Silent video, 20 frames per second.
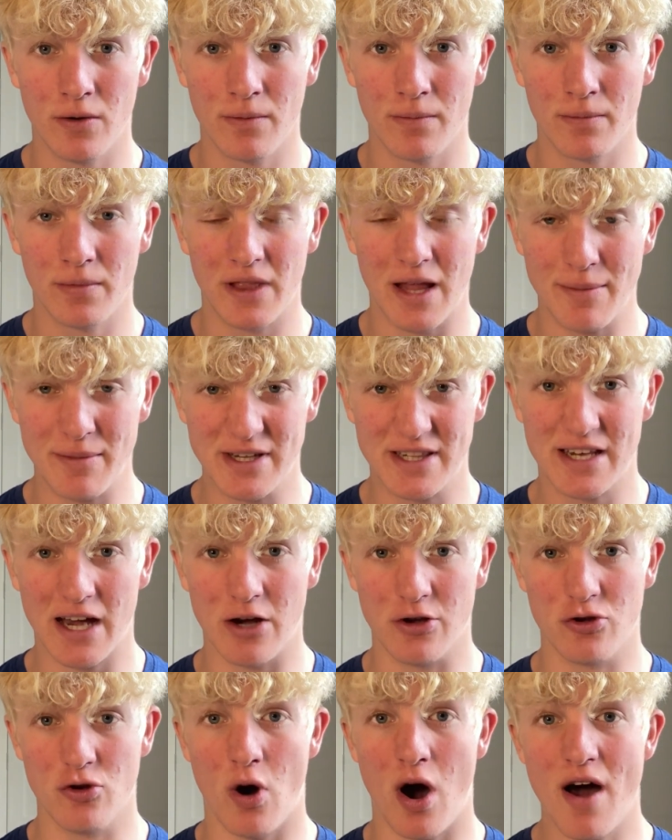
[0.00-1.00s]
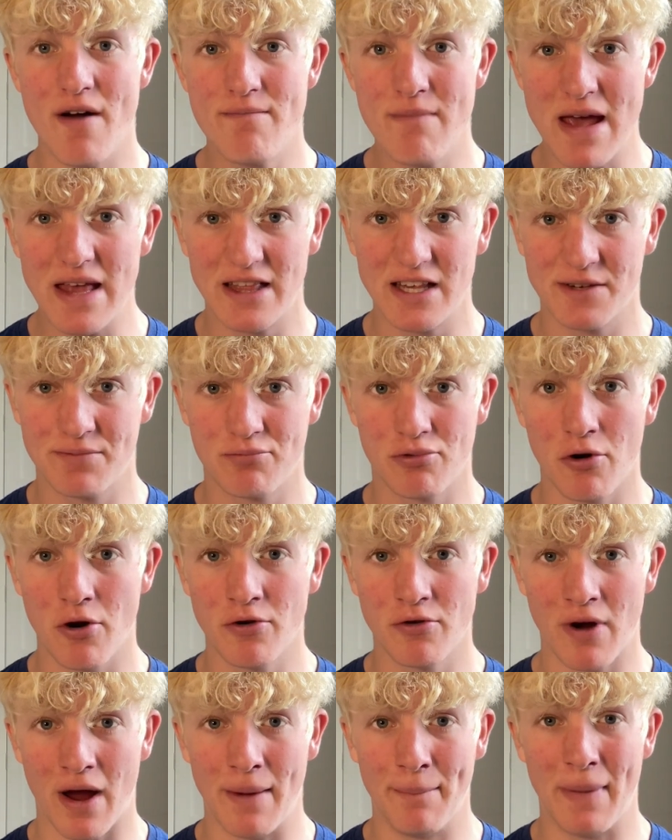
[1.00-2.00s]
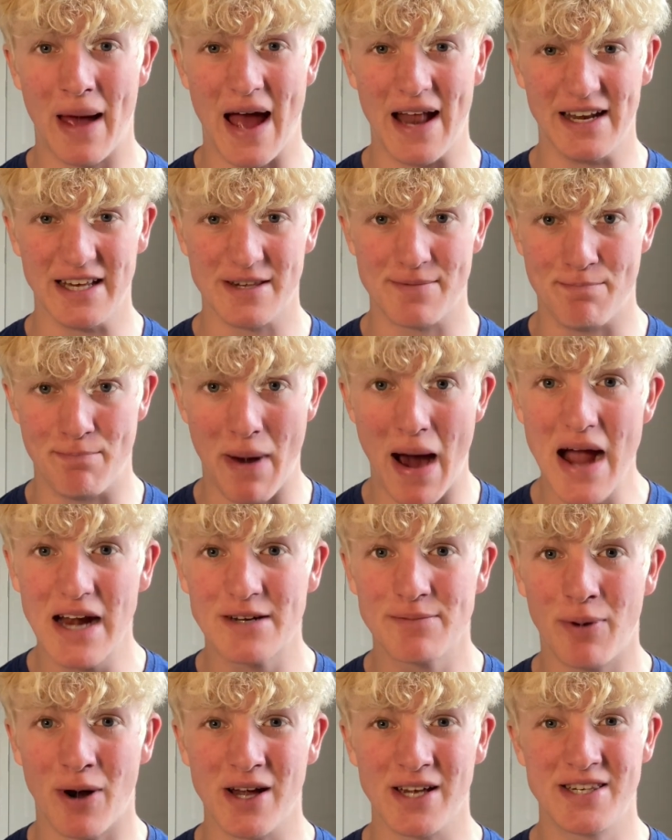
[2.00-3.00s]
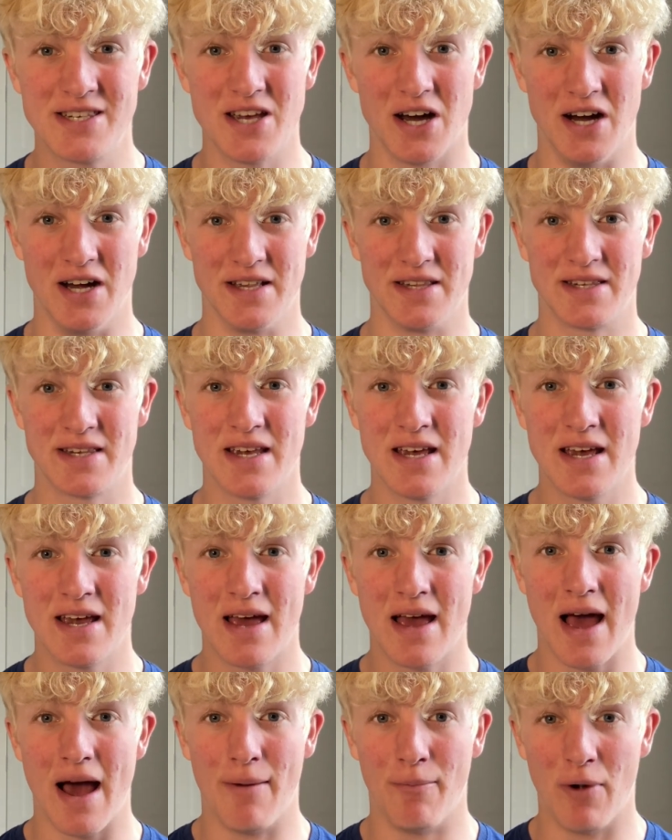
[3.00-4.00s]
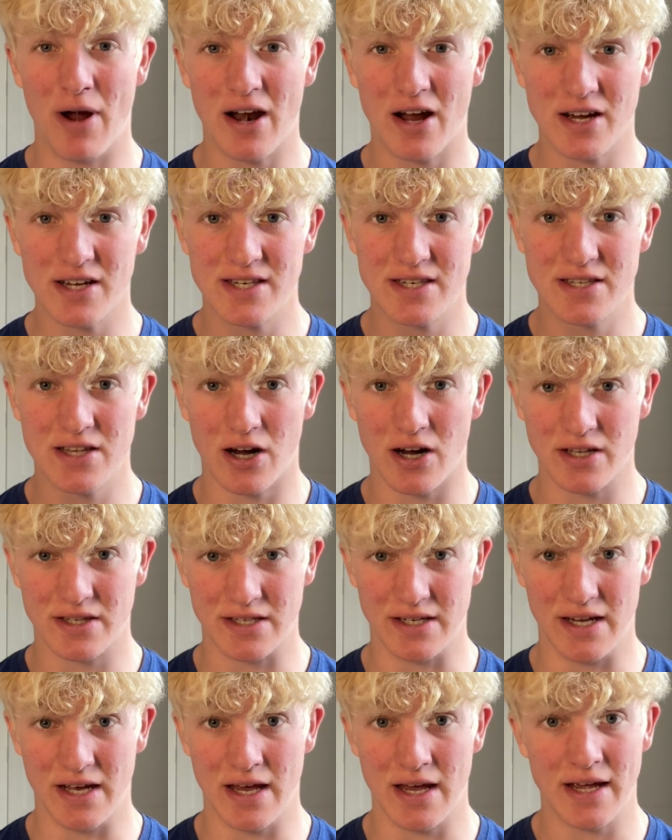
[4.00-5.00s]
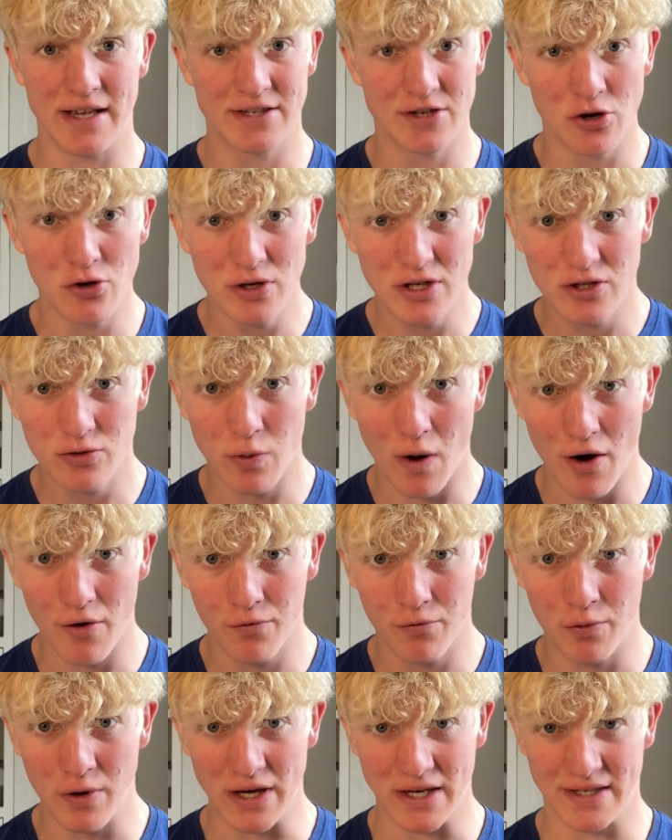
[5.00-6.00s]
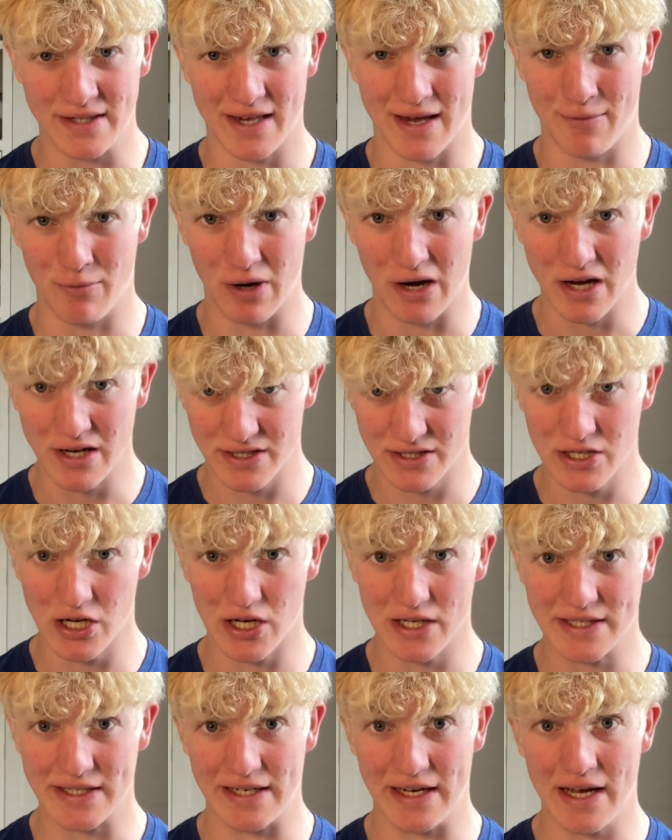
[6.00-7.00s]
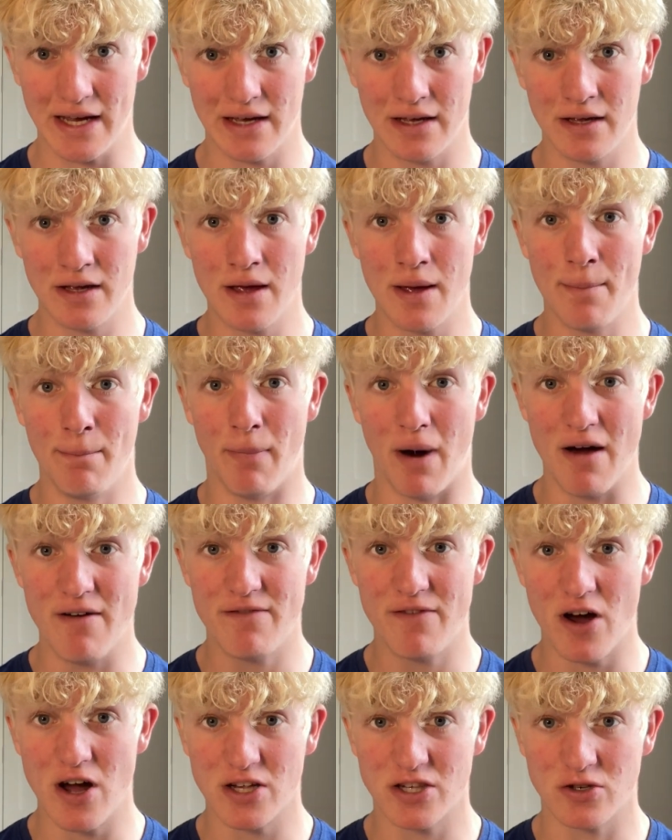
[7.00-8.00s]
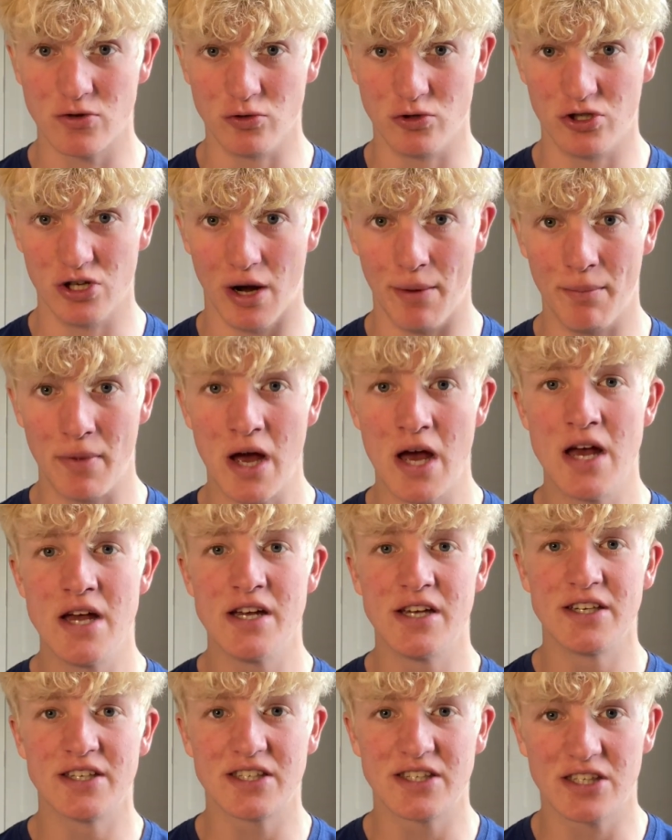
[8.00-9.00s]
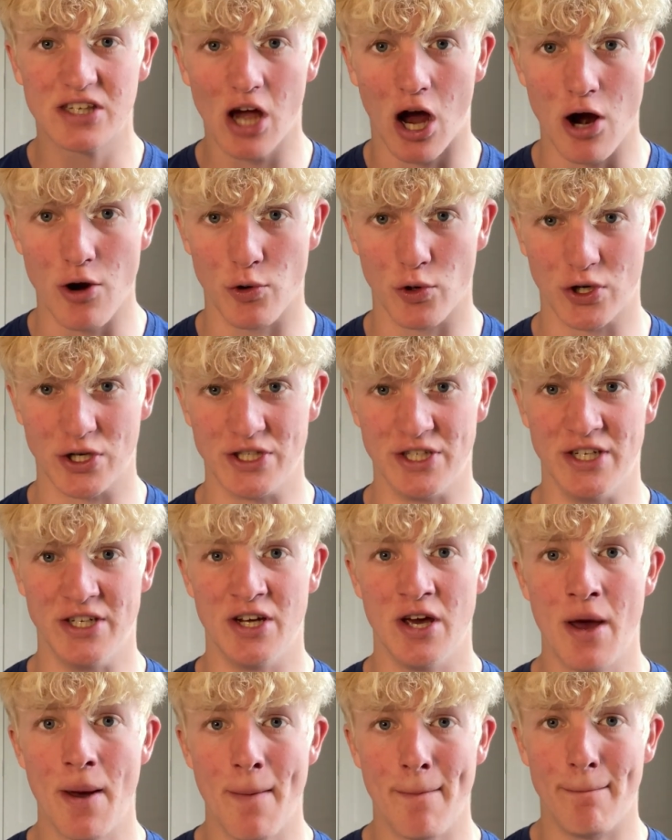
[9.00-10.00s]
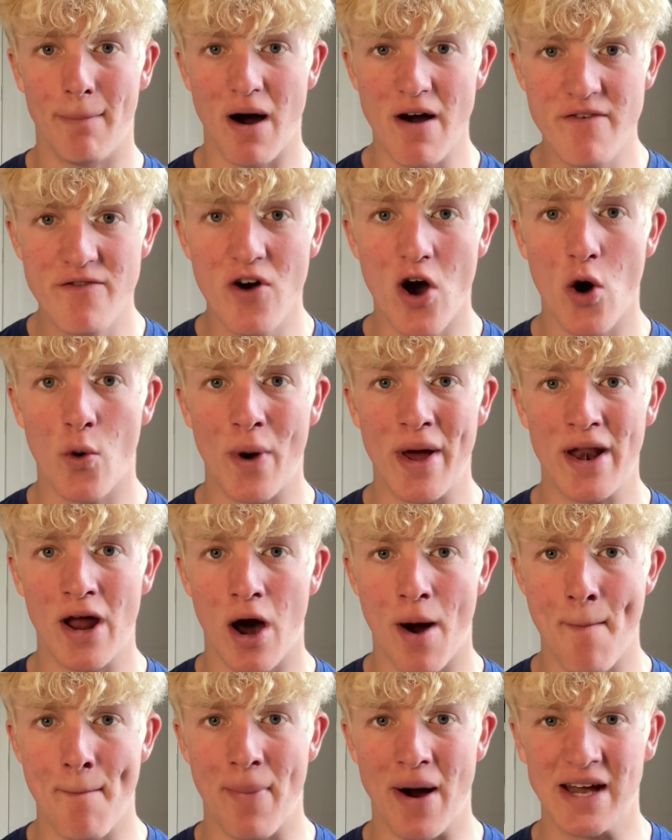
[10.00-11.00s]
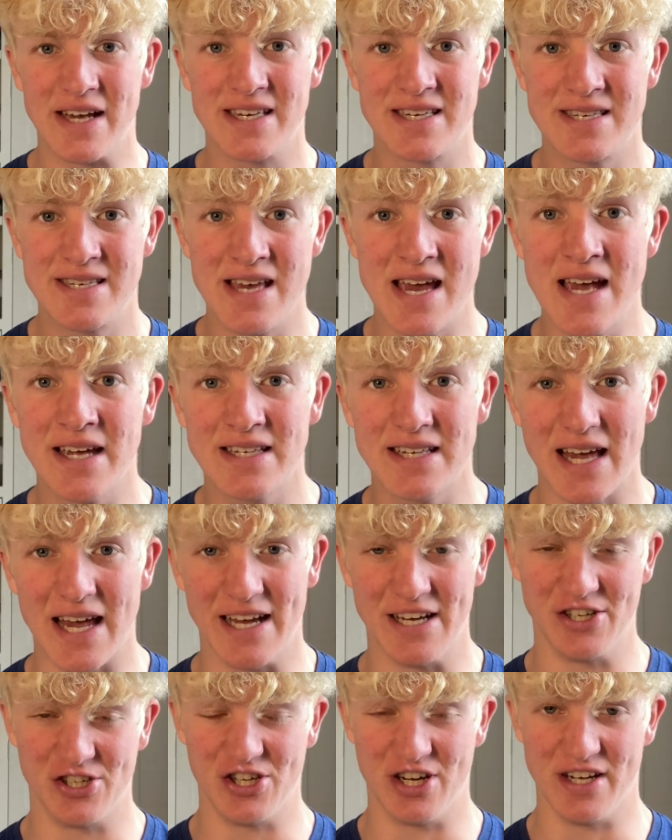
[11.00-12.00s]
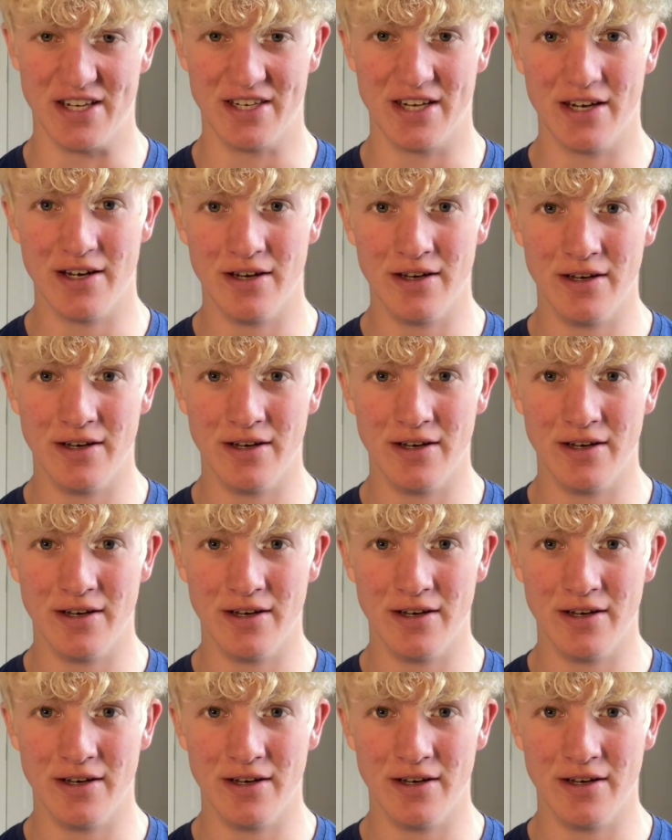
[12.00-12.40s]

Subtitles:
Let me tell you, I've made this program and it's backed by science, and when I started it, it's only 12 weeks, and when I started it, my vertical jump skyrocketed. My vert went up by 6 inches.